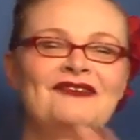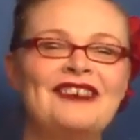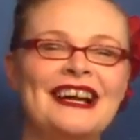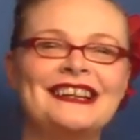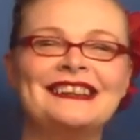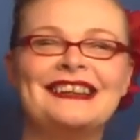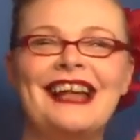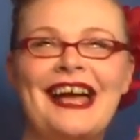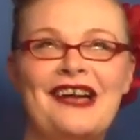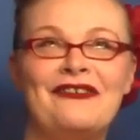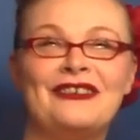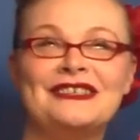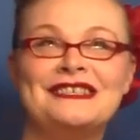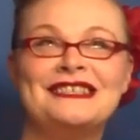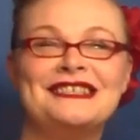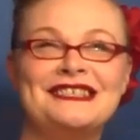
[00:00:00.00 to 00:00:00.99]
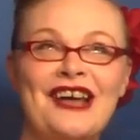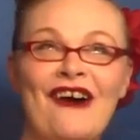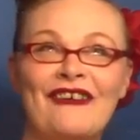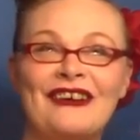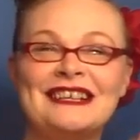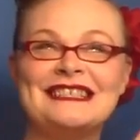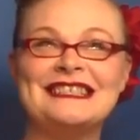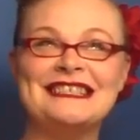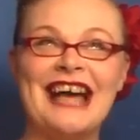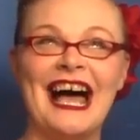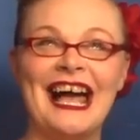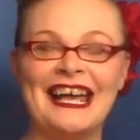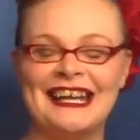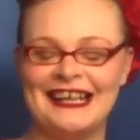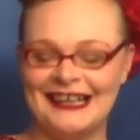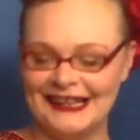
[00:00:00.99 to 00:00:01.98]
My life is so
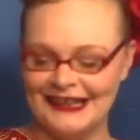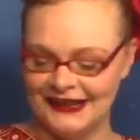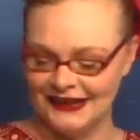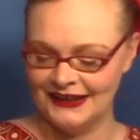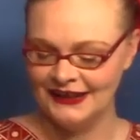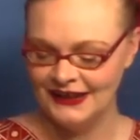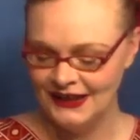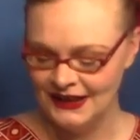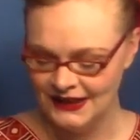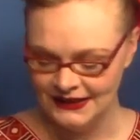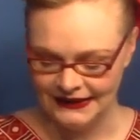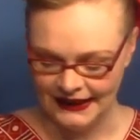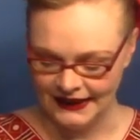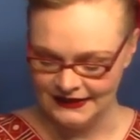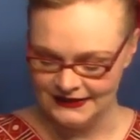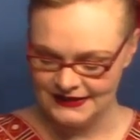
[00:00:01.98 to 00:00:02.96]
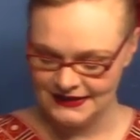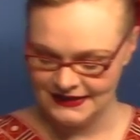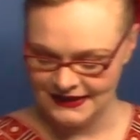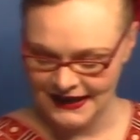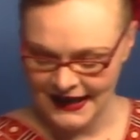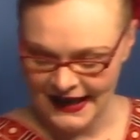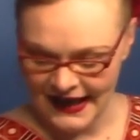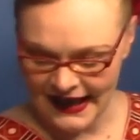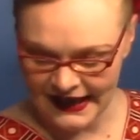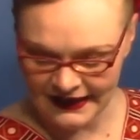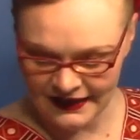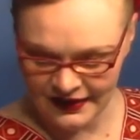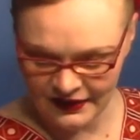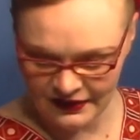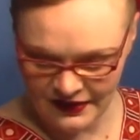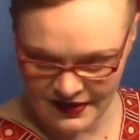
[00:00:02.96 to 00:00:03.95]
exciting. Not.
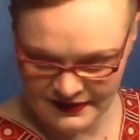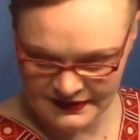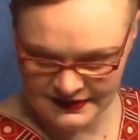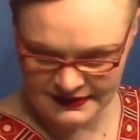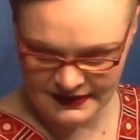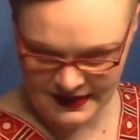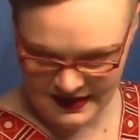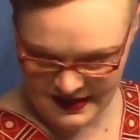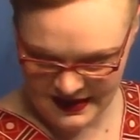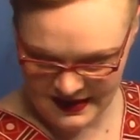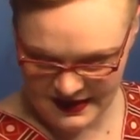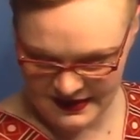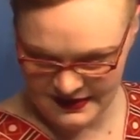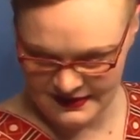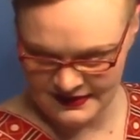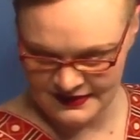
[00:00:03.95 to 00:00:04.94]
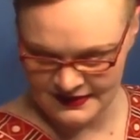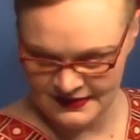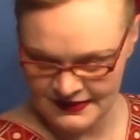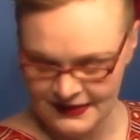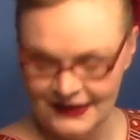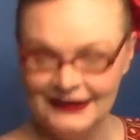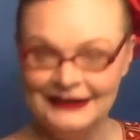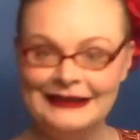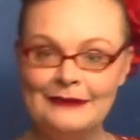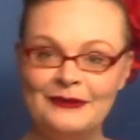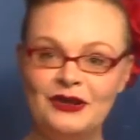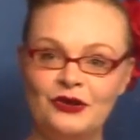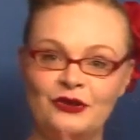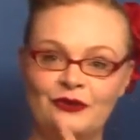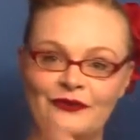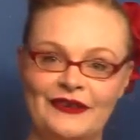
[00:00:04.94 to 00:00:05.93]
Any hoodles, let me
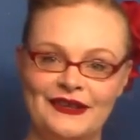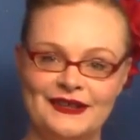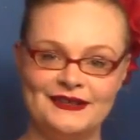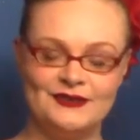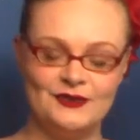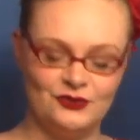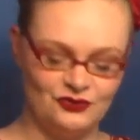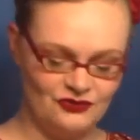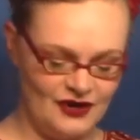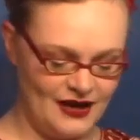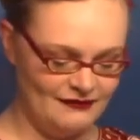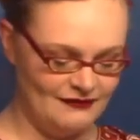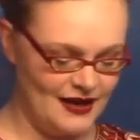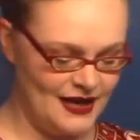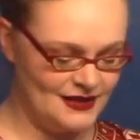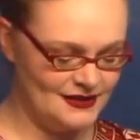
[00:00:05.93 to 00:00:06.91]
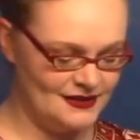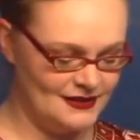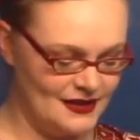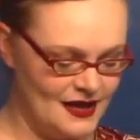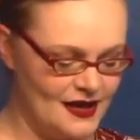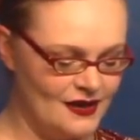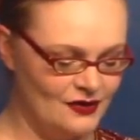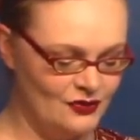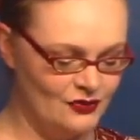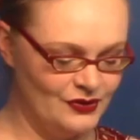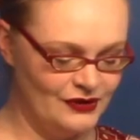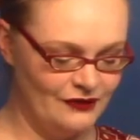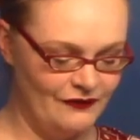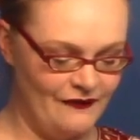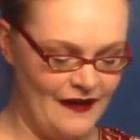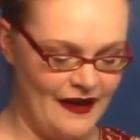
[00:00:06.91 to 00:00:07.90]
know your feelings on Drag Race. Who are
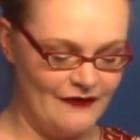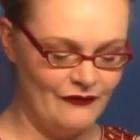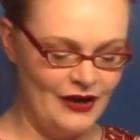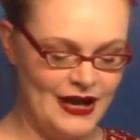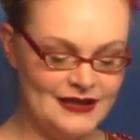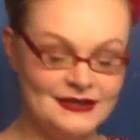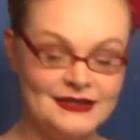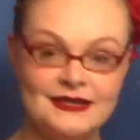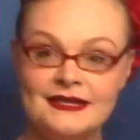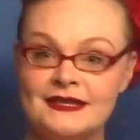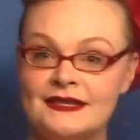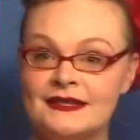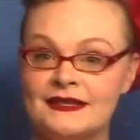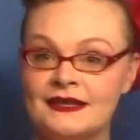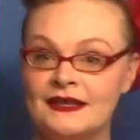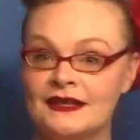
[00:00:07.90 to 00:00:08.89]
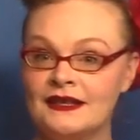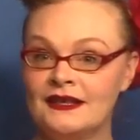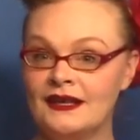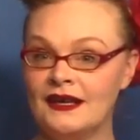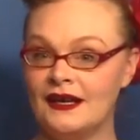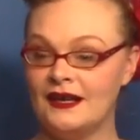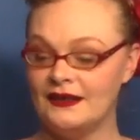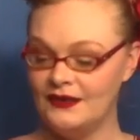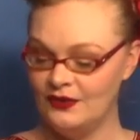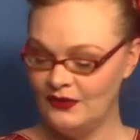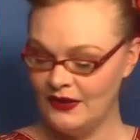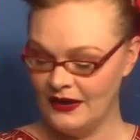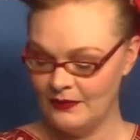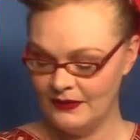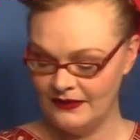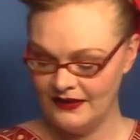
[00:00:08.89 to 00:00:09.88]
your favorites? Do you
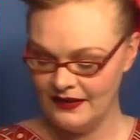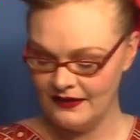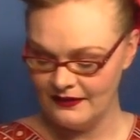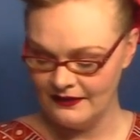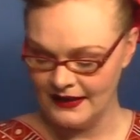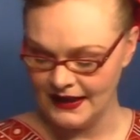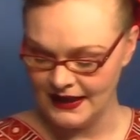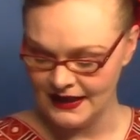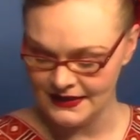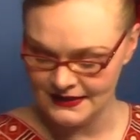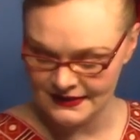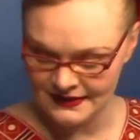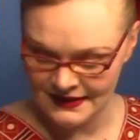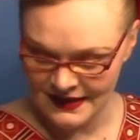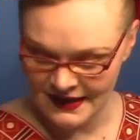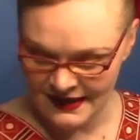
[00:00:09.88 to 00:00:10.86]
like one of the other ladies